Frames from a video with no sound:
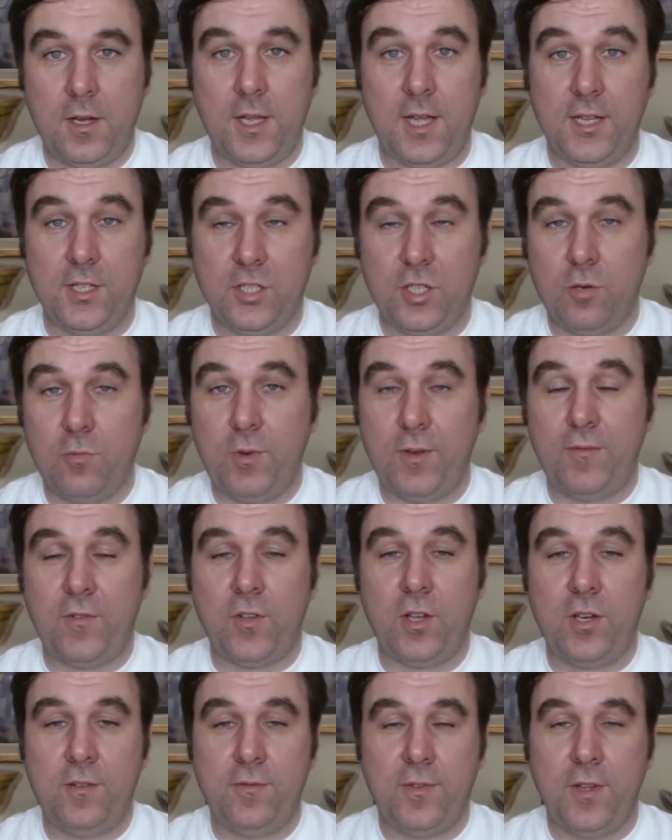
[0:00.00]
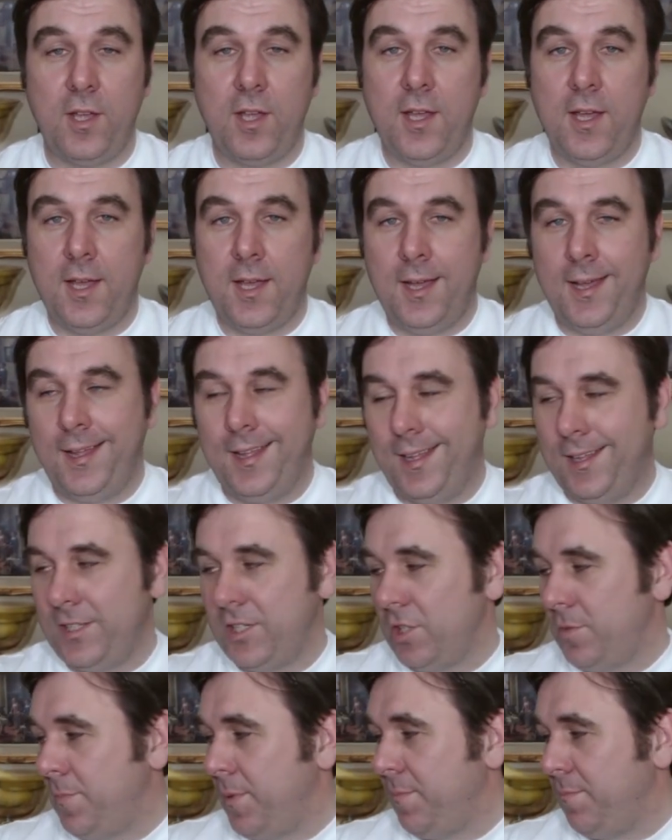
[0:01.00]
Okay, so we've kind of
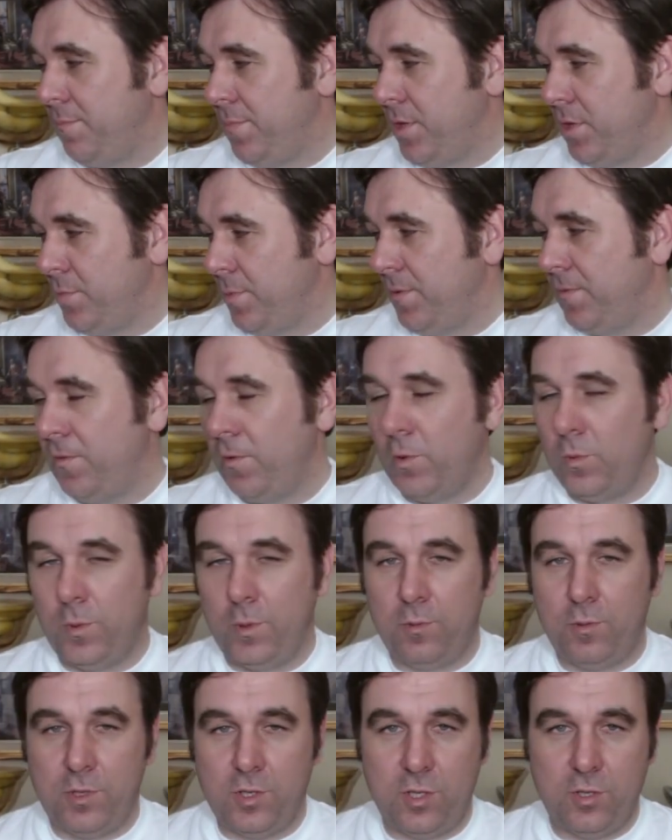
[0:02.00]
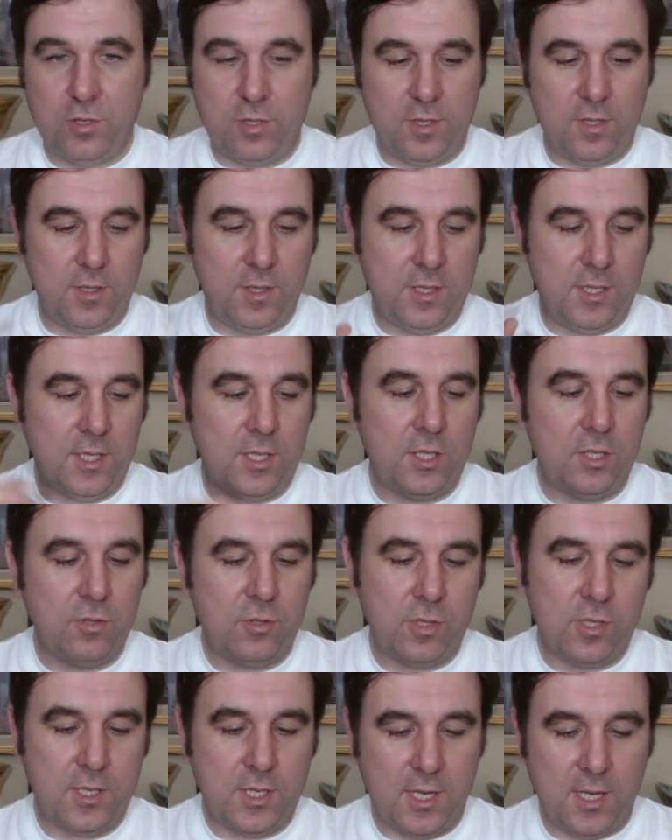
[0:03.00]
just be, just before we were using the six
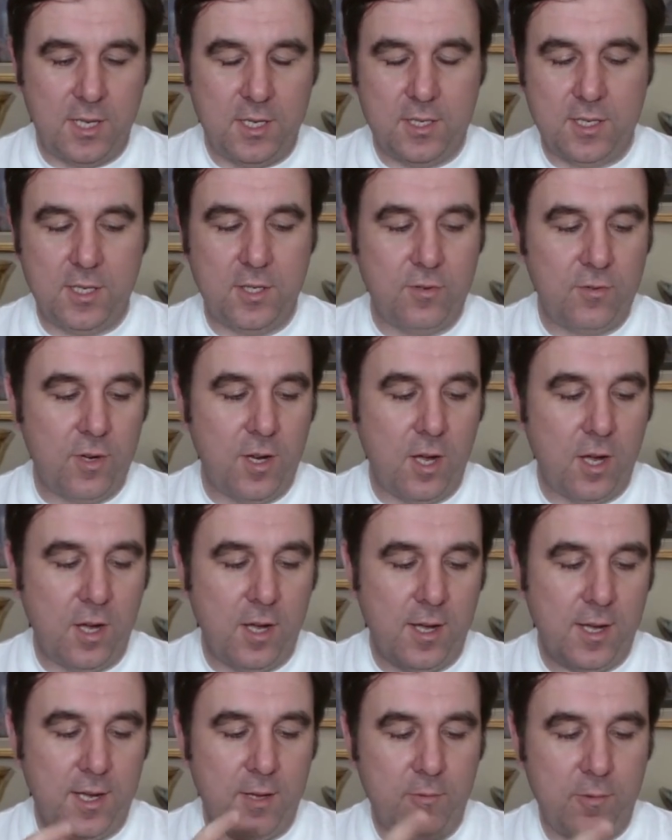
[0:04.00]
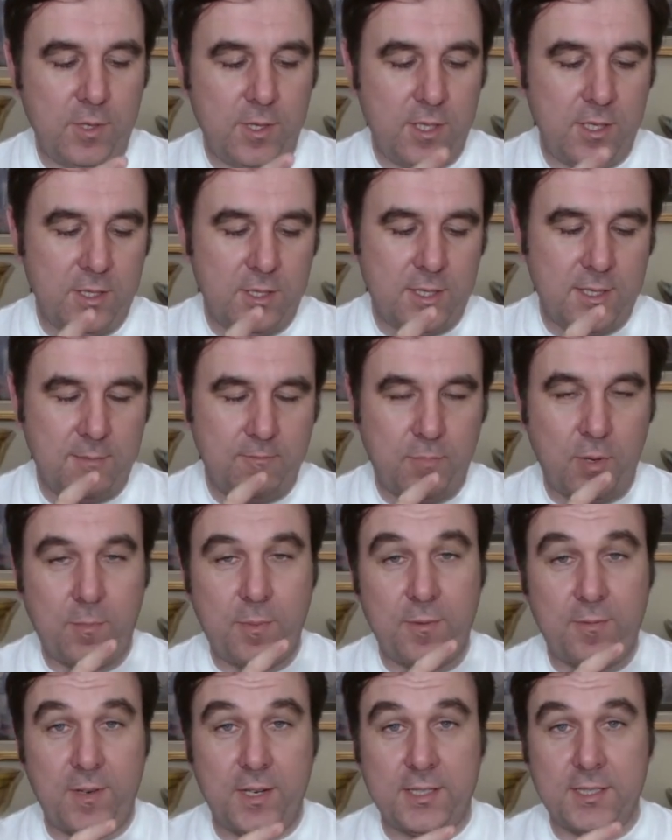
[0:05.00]
hundred D T three i with its
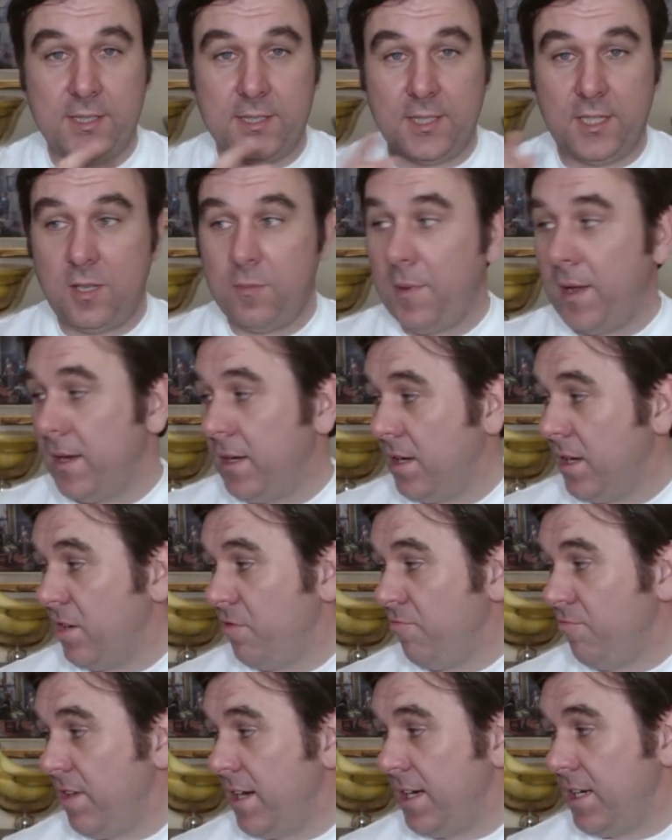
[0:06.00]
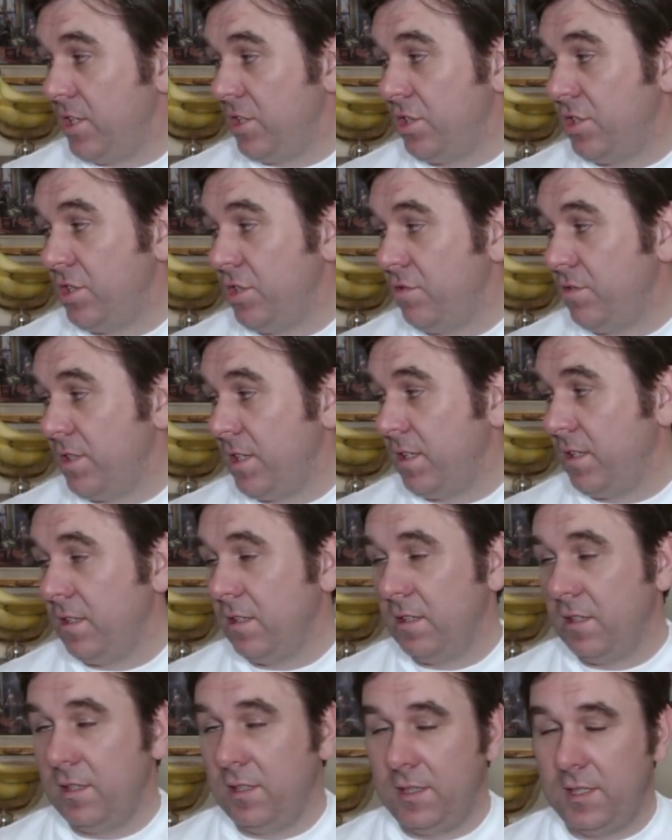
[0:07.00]
pop-up flash as the commander, and really just
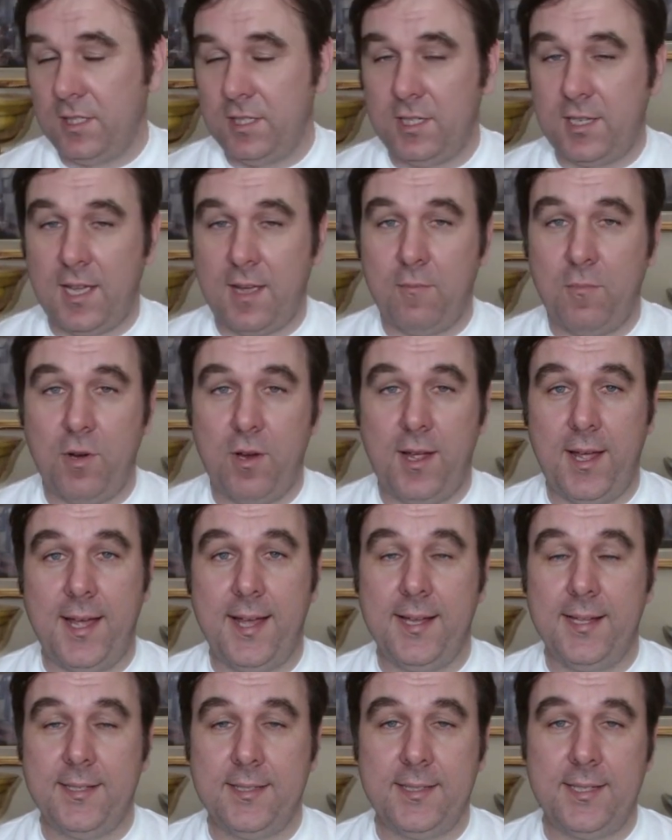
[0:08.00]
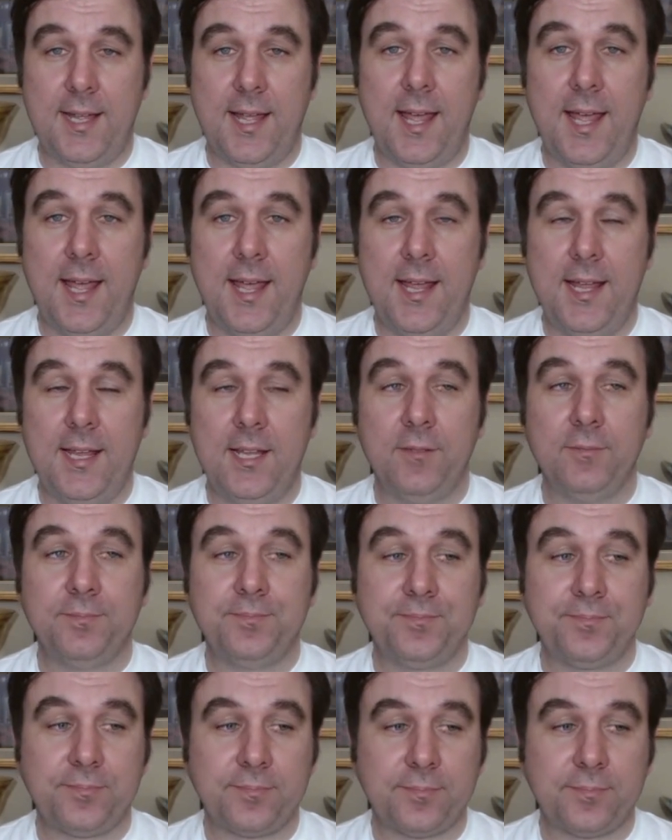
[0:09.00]
using this camera as a